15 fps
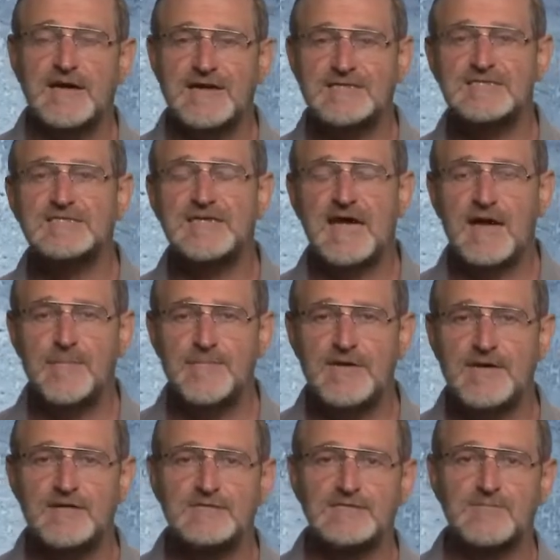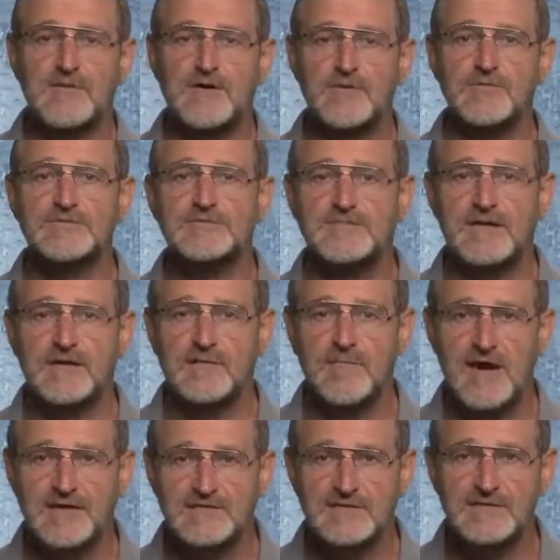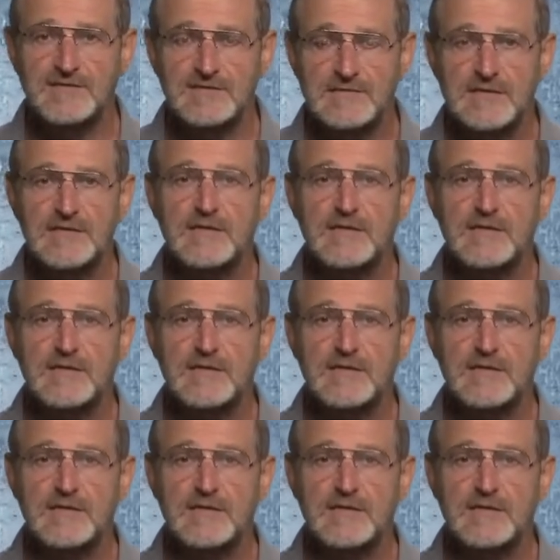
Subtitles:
as they appear in the Burrows-Wheeler matrix.